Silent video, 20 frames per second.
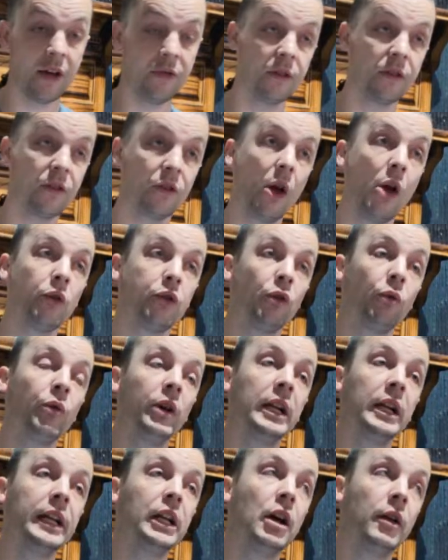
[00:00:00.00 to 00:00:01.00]
is also
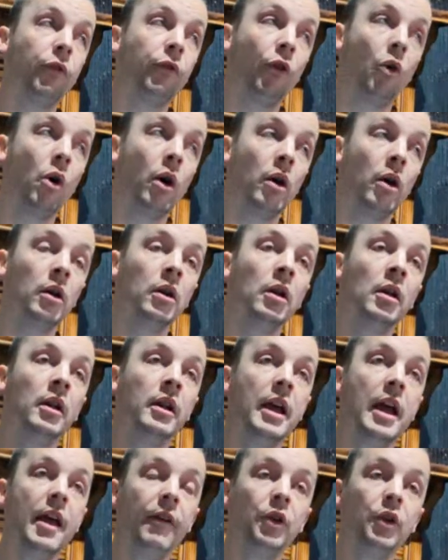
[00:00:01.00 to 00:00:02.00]
really good for
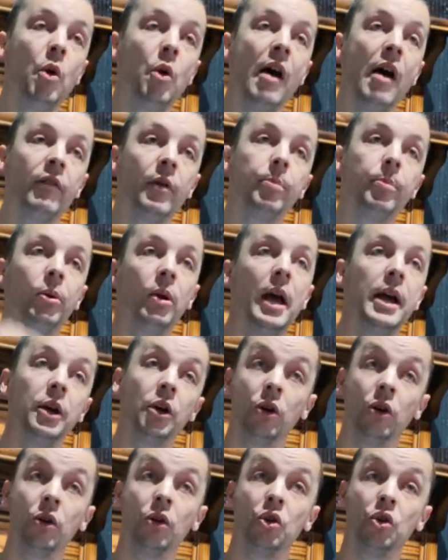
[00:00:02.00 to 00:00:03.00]
if you have a
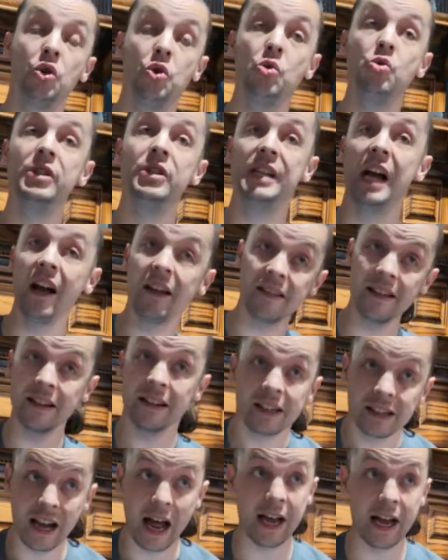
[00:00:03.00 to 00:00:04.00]
player who
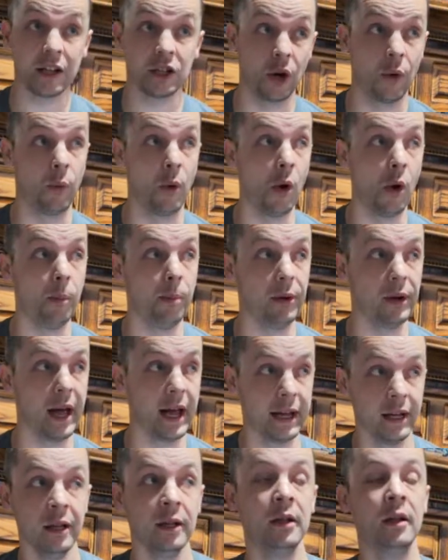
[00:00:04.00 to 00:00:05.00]
doesn't like to role
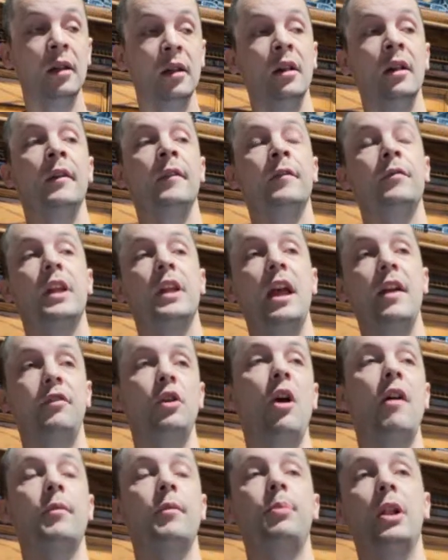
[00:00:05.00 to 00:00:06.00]
play. If you
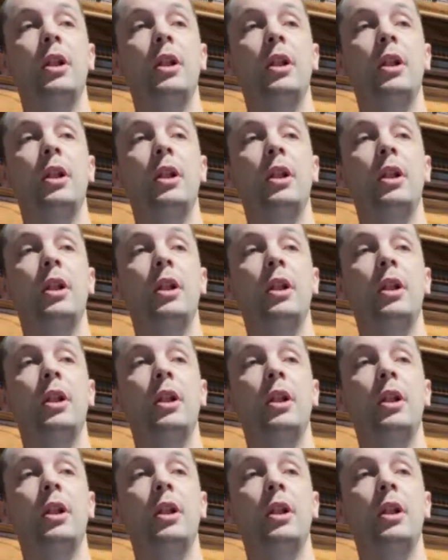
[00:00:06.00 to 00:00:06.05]
have a player